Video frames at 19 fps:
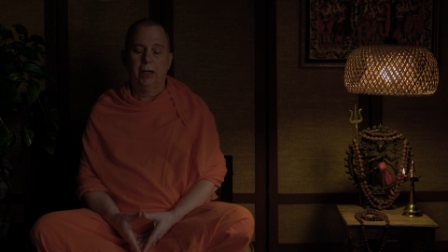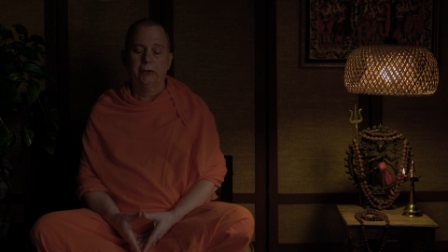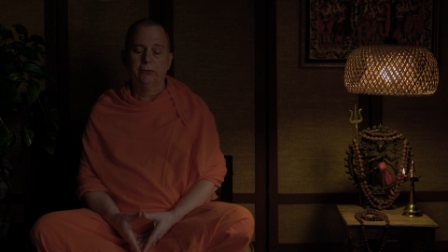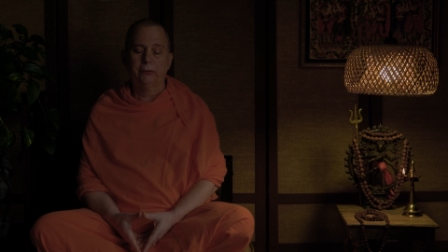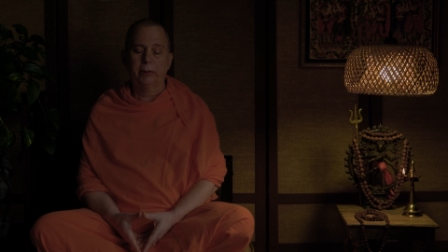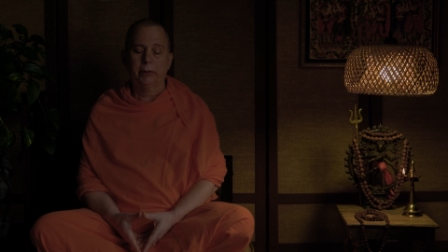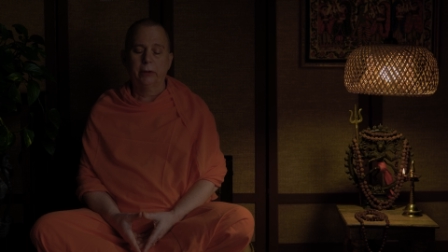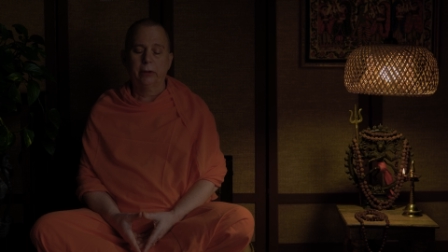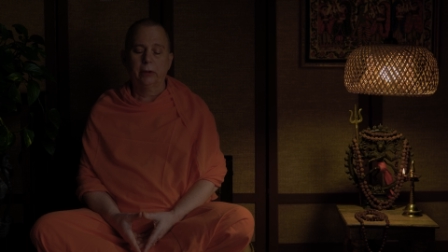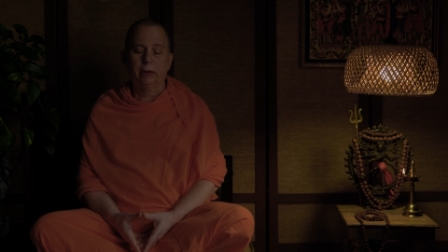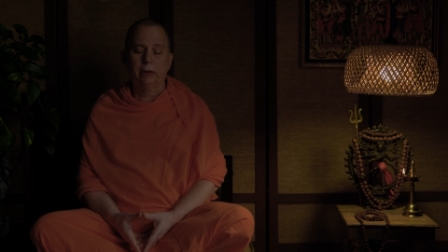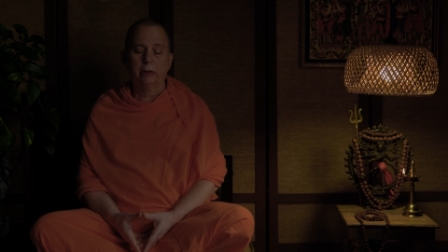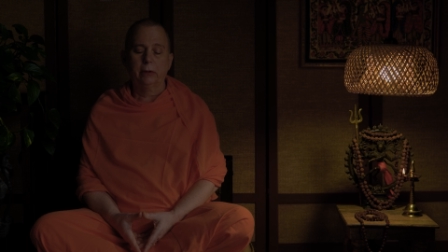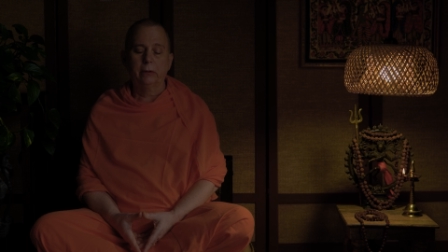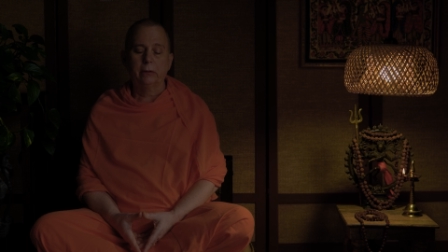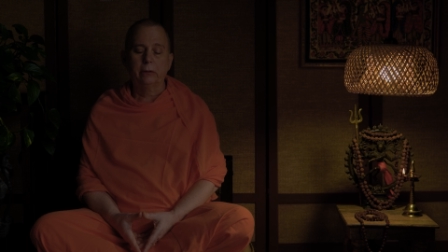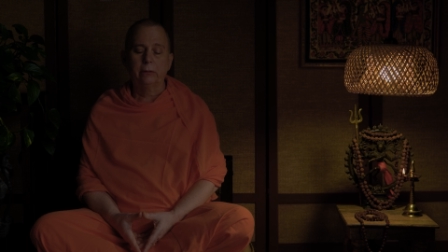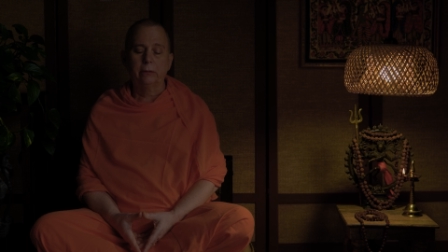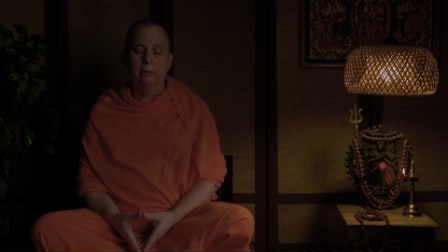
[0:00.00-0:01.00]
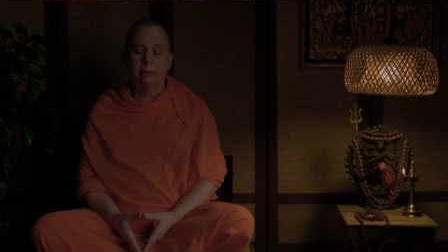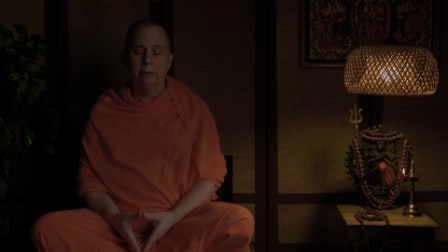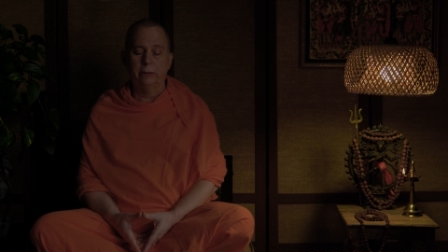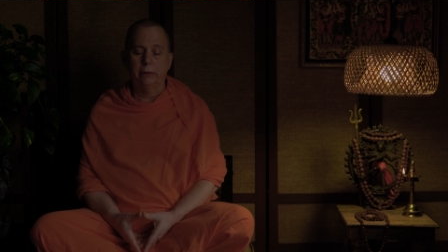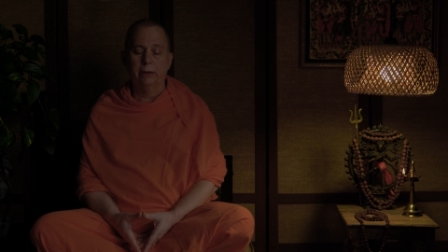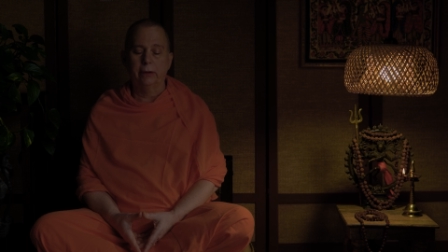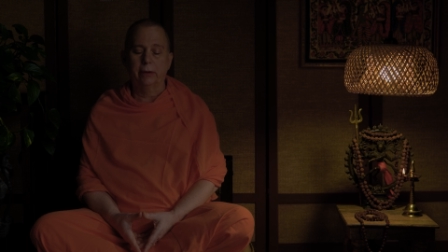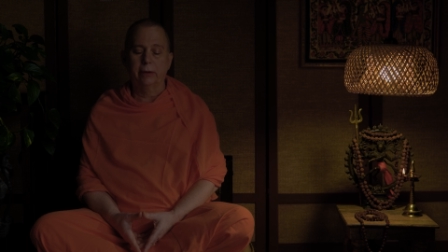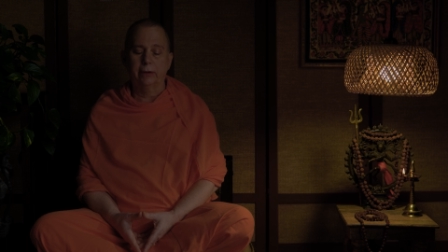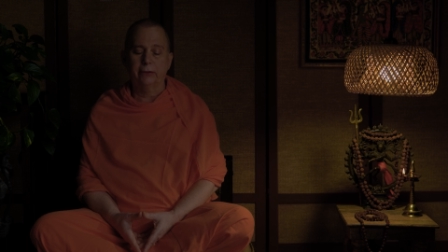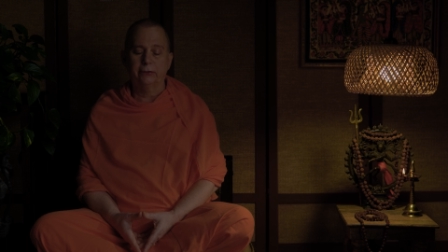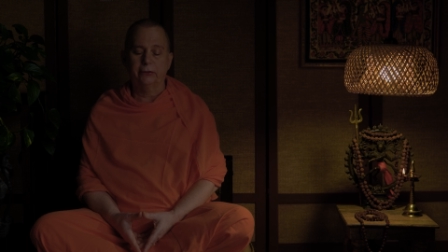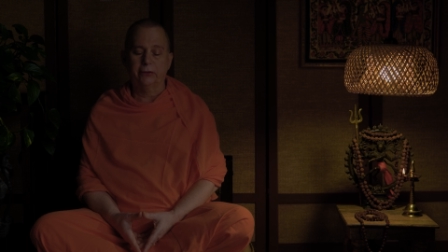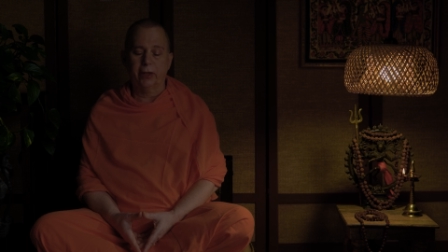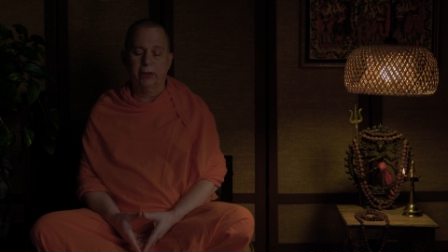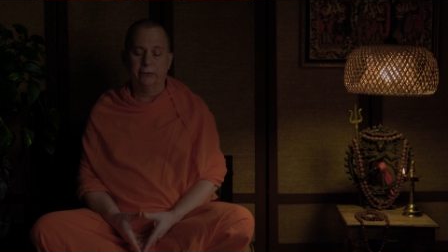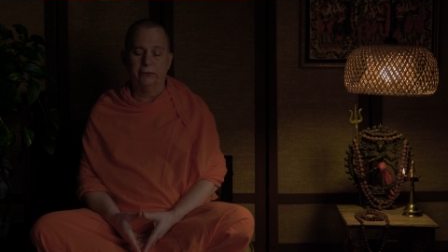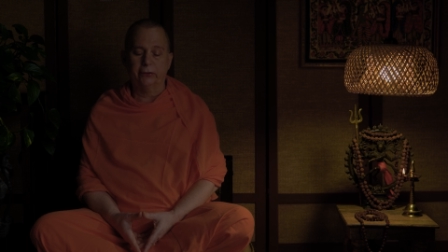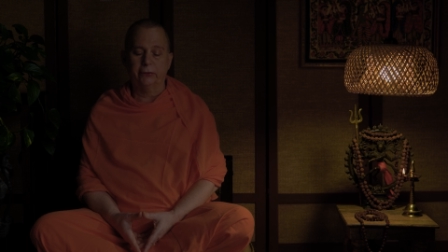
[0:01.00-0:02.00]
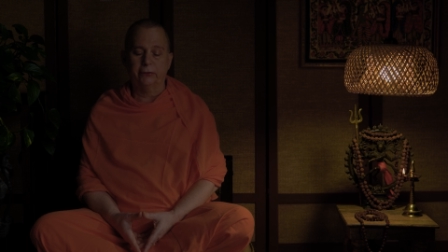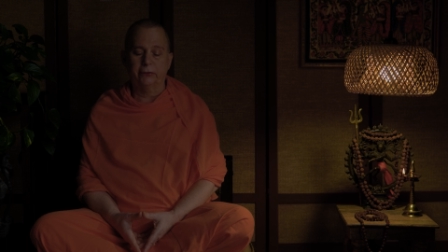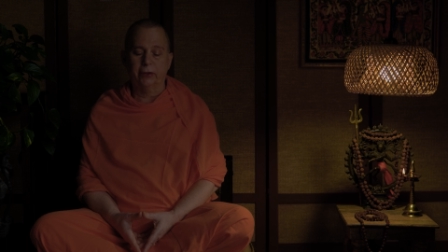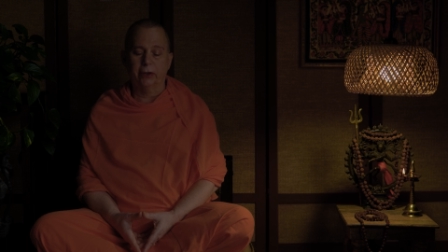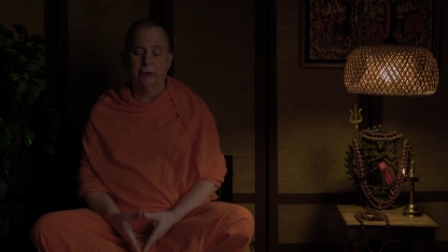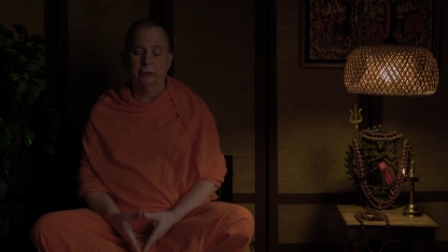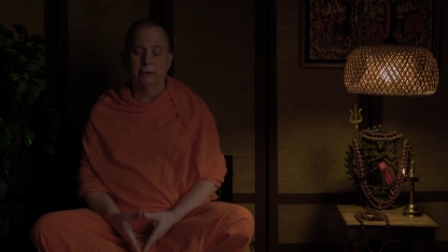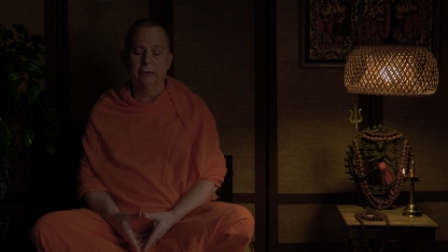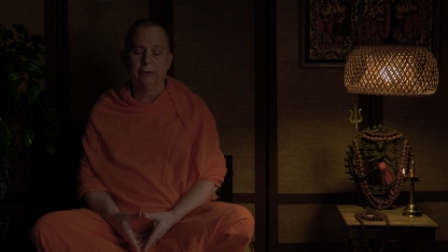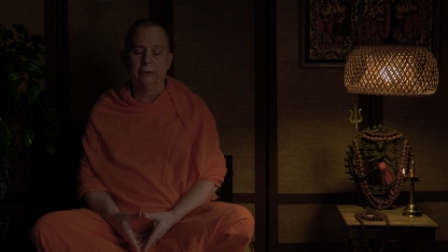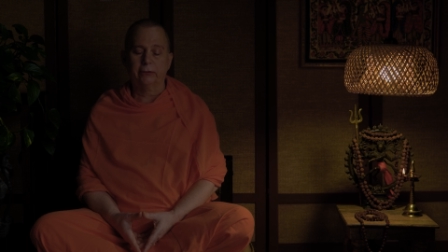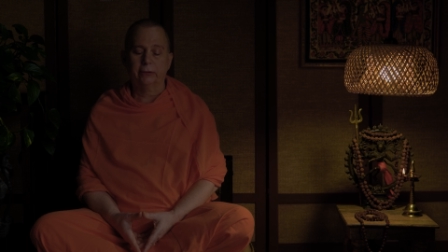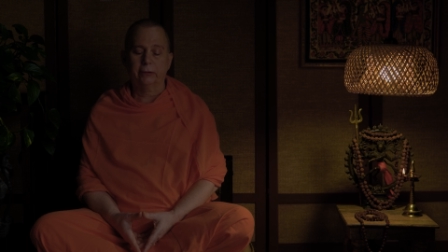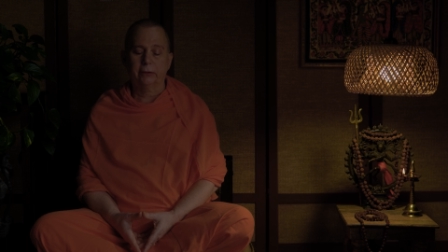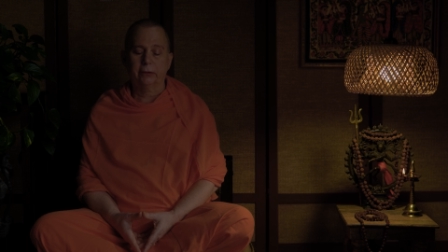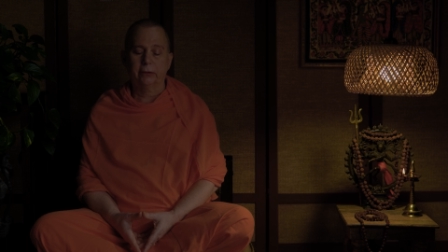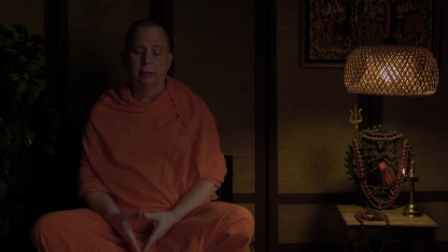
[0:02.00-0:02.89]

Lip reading: as we conclude this exercise,